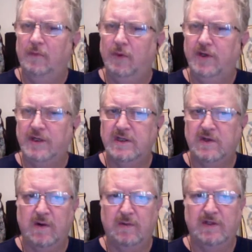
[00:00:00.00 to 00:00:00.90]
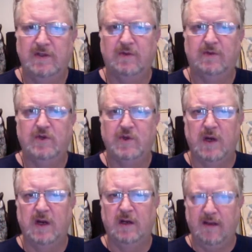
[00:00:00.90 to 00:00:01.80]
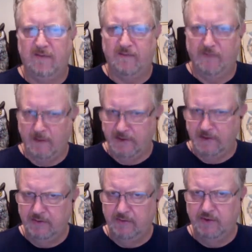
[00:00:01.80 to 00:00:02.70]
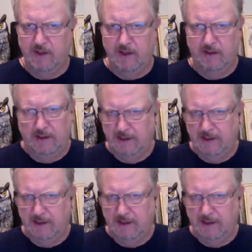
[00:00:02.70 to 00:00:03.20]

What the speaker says: pushes pharmaceutical drug after pharmaceutical drug